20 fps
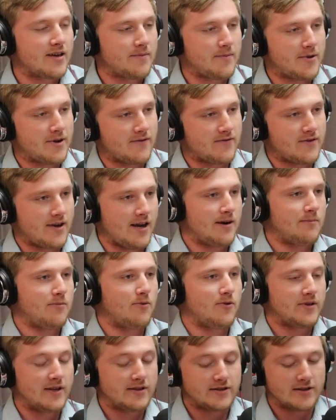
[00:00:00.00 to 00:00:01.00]
committee of the
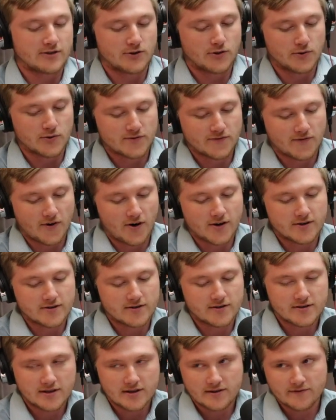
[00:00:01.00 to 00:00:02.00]
airport that didn't go as far as
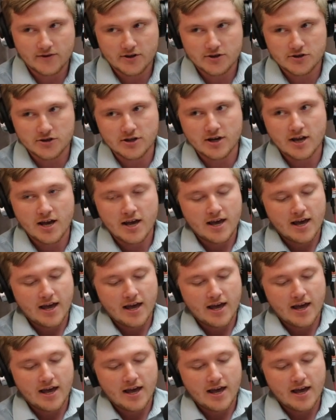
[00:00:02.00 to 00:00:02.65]
the Senate version,